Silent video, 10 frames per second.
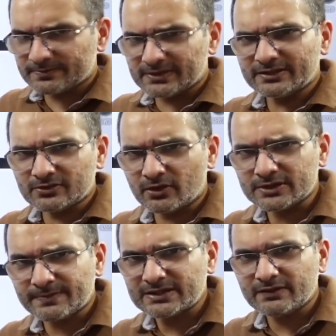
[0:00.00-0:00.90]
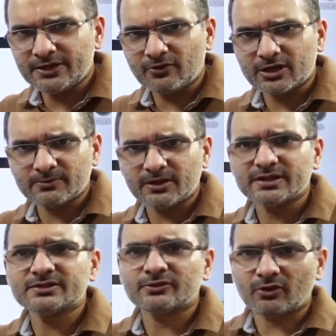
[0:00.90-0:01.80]
They're not specifically talking about
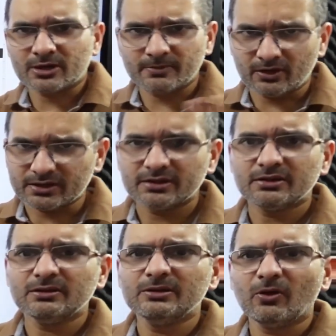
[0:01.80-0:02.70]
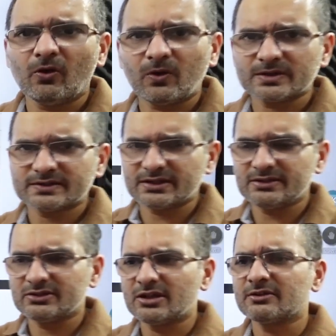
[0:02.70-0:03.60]
this, talking about laws
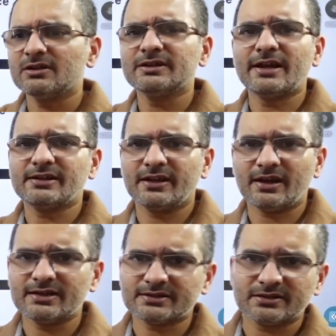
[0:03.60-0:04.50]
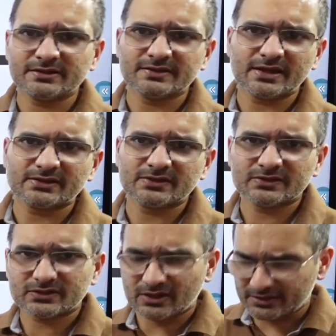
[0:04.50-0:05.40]
in general, that there are certain
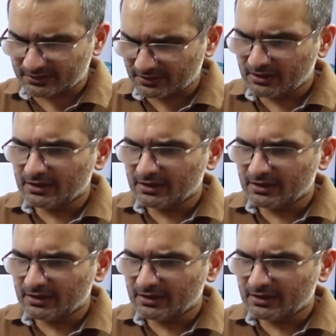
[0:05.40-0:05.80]
sections under